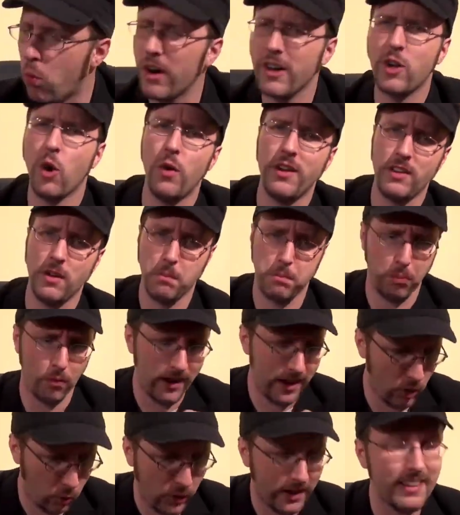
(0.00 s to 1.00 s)
we're going to
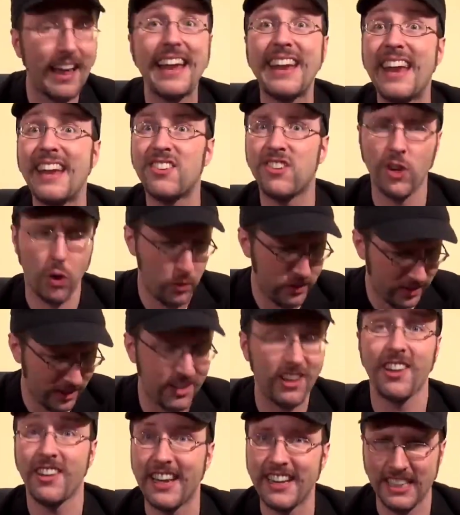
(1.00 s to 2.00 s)
break while I get someone
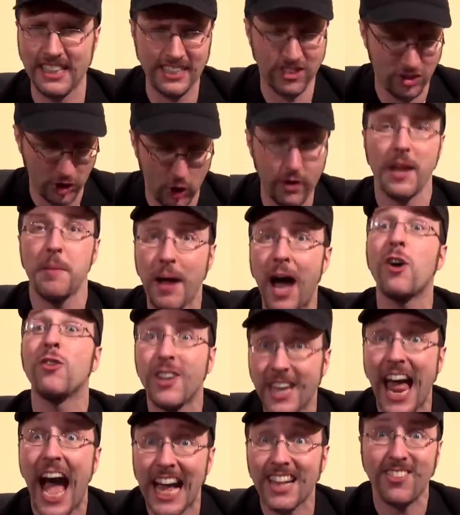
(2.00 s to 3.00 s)
to clearly show him
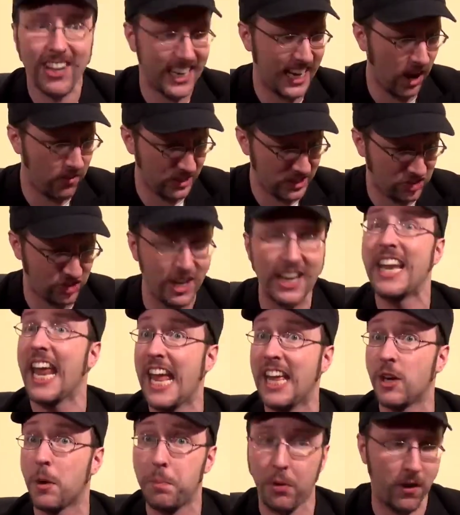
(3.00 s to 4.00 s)
how not to give a shit
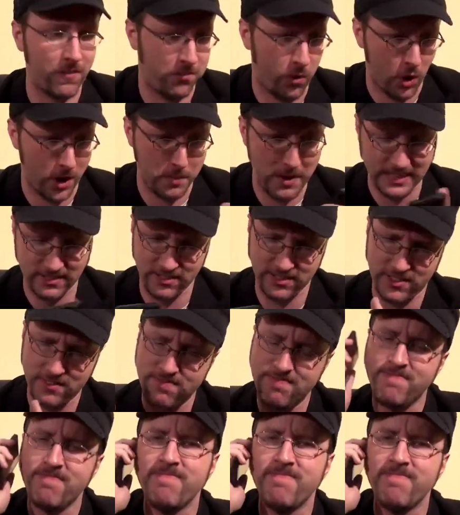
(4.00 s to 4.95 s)
in a performance.